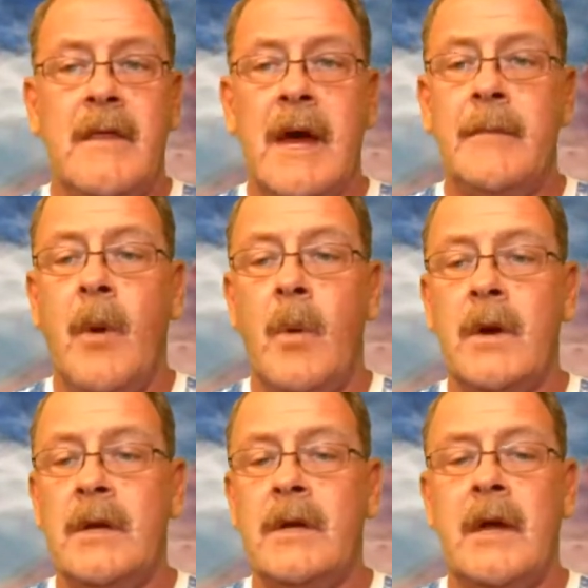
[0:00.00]
that
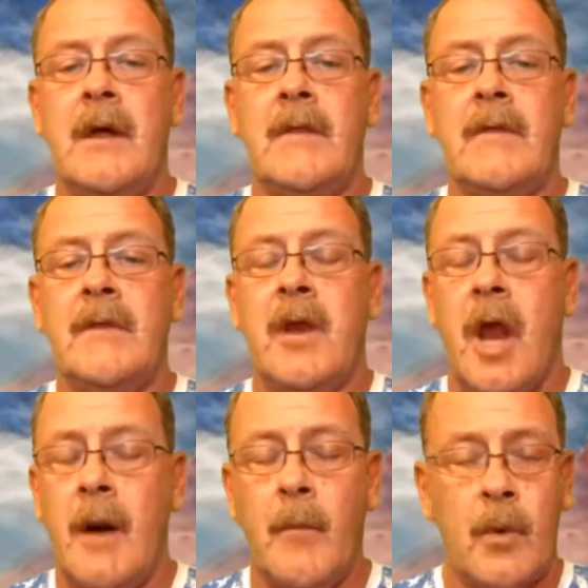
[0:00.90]
morning. A
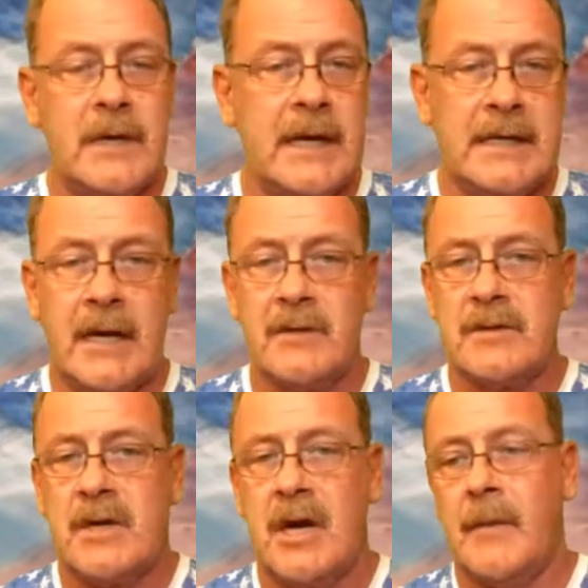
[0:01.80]
lot more
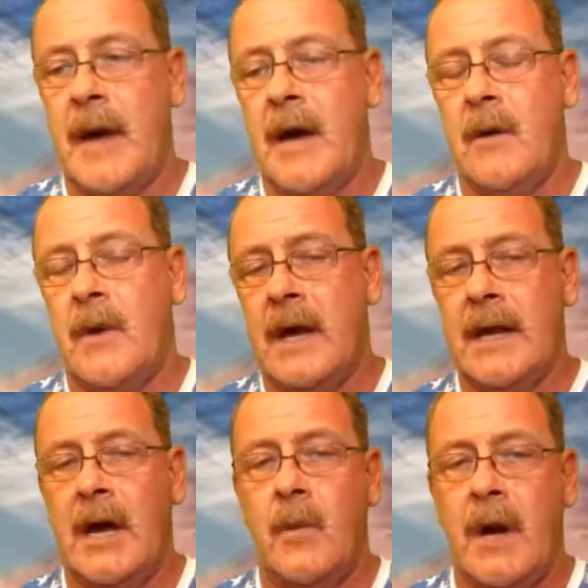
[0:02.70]
details will come out. Right
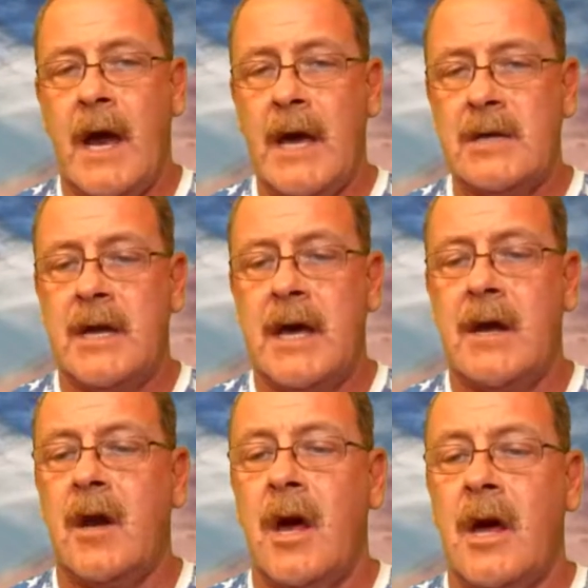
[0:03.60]
now, we're hashing
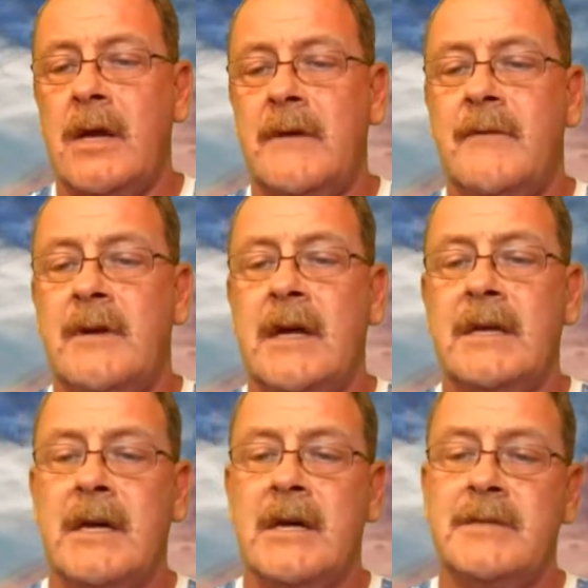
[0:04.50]
out a lot of different
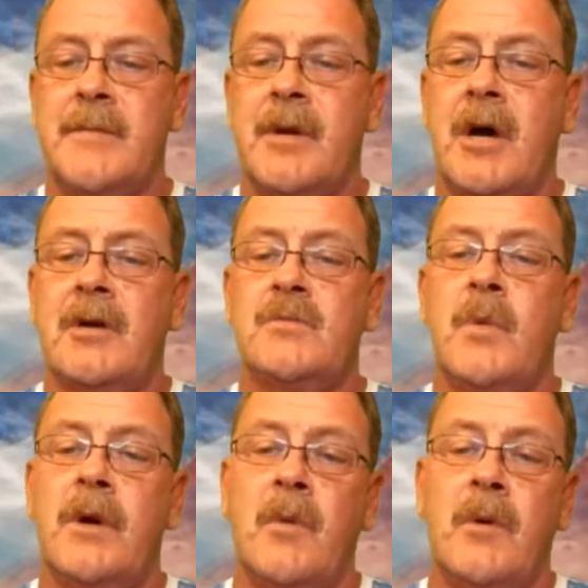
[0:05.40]
details because
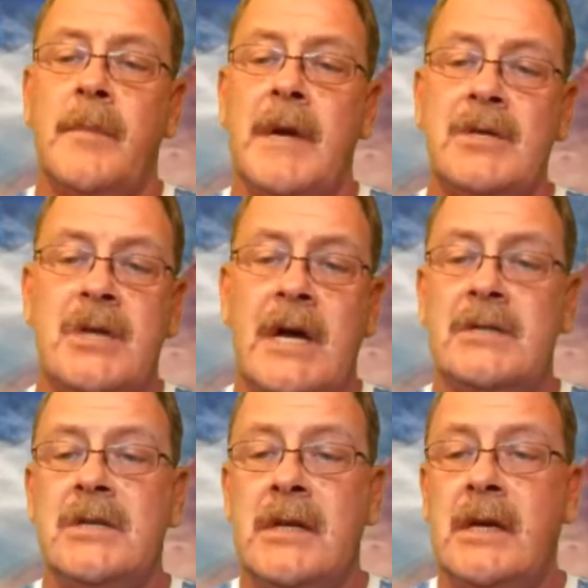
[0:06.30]
we're going to be
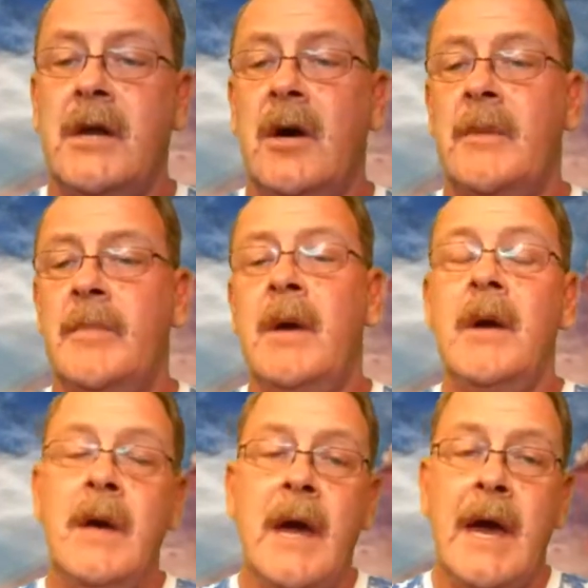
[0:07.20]
changing it up
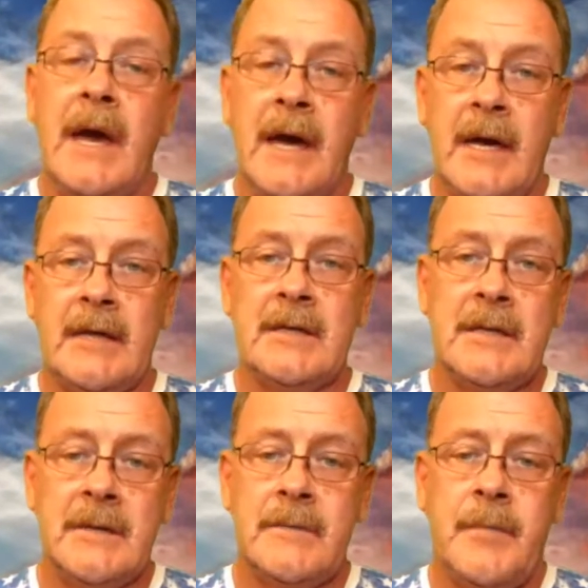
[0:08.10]
and
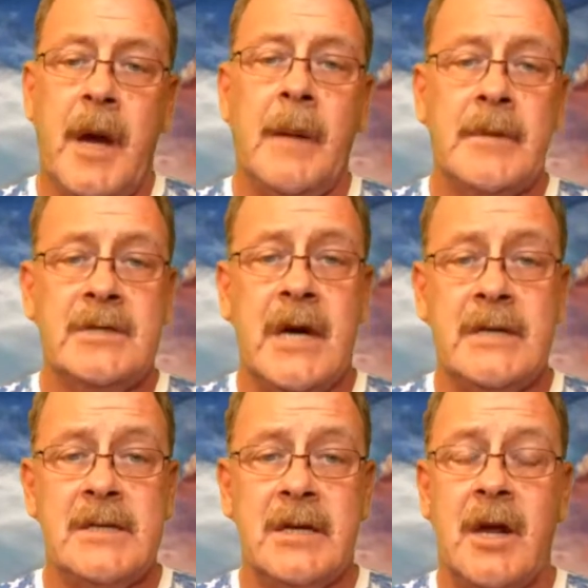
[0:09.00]
probably
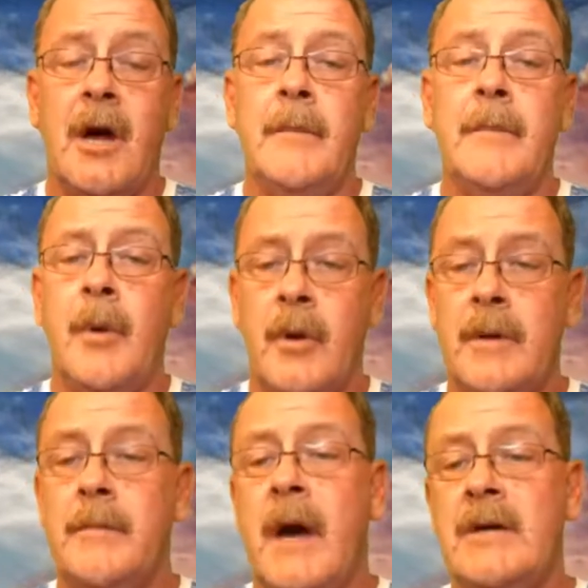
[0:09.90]
changing it up
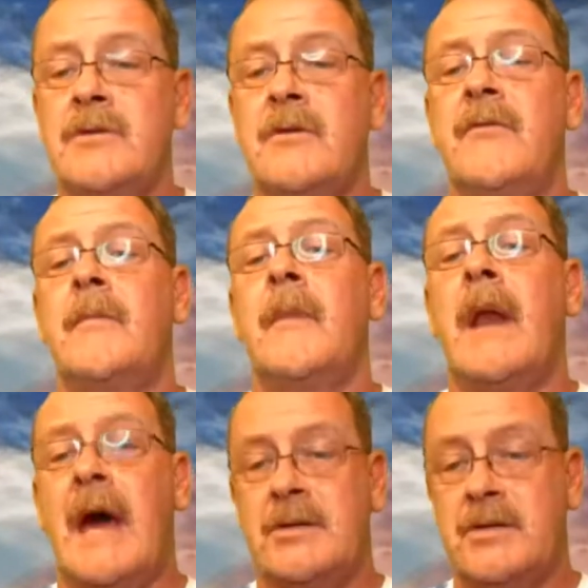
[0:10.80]
pretty major from
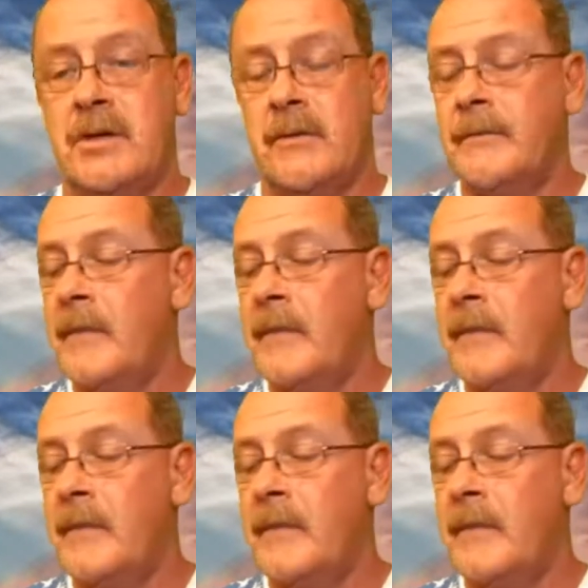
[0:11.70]
last year.